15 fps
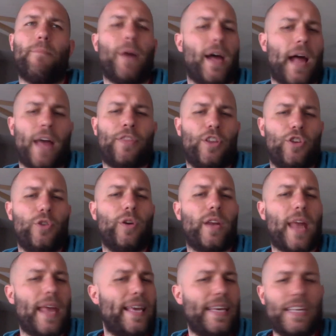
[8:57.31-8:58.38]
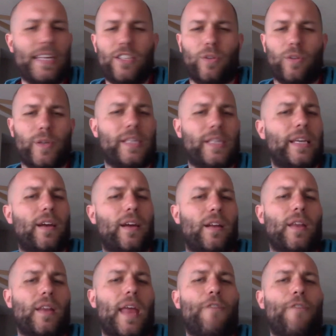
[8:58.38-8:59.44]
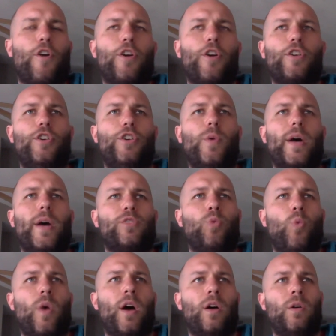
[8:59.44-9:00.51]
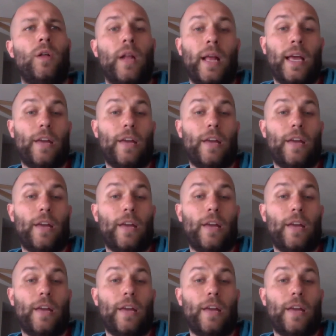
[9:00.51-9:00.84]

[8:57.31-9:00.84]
but I think you could easily see it in FRQ as well.